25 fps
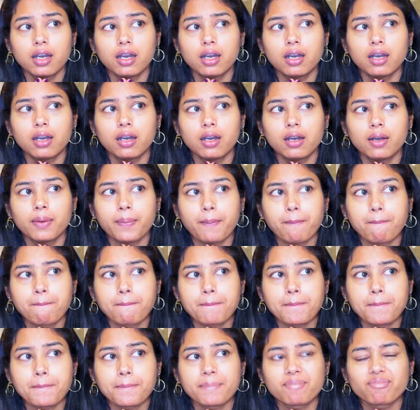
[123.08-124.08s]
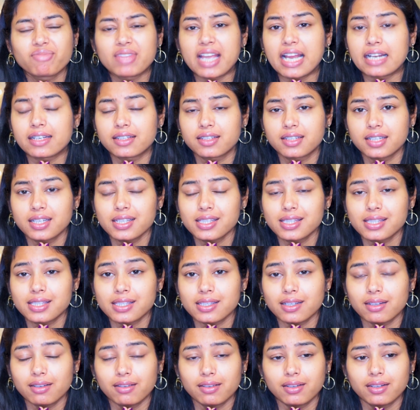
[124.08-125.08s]
that
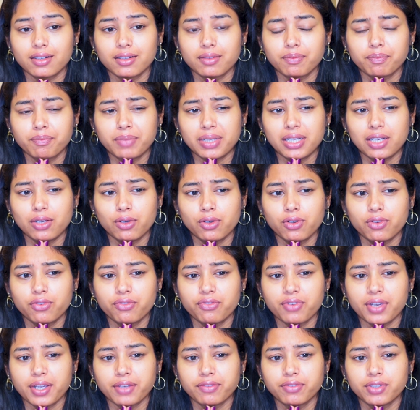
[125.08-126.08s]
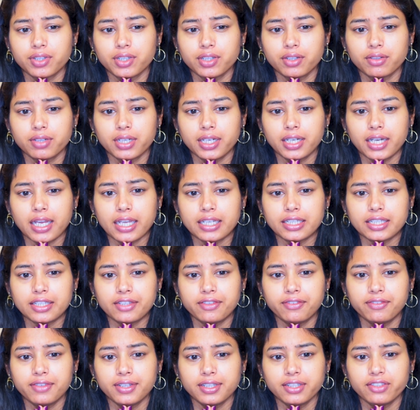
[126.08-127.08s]
is below 500, and
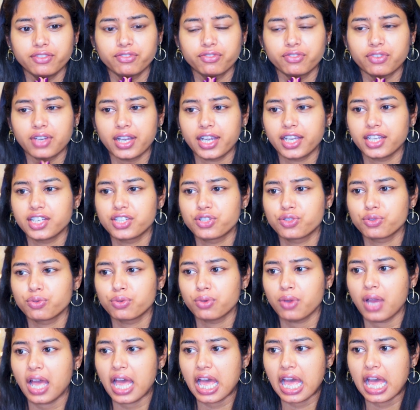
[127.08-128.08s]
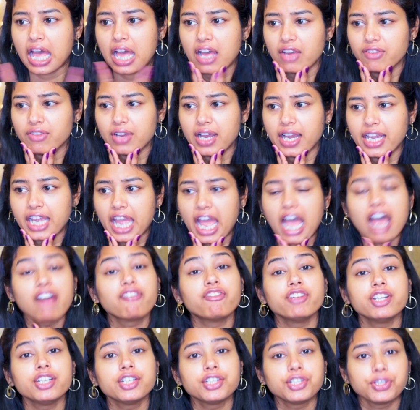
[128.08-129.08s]
even if I do have, I
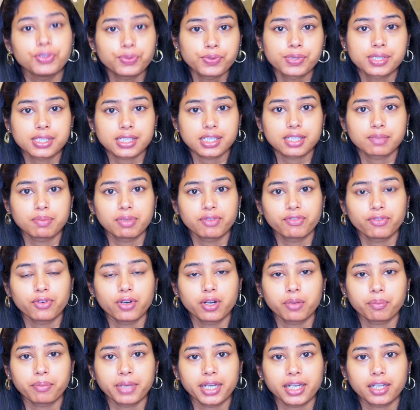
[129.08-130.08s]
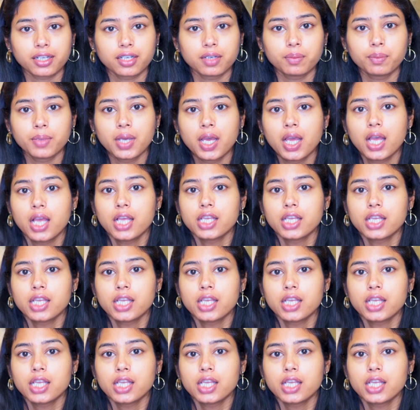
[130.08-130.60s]
haven't used it before makeup,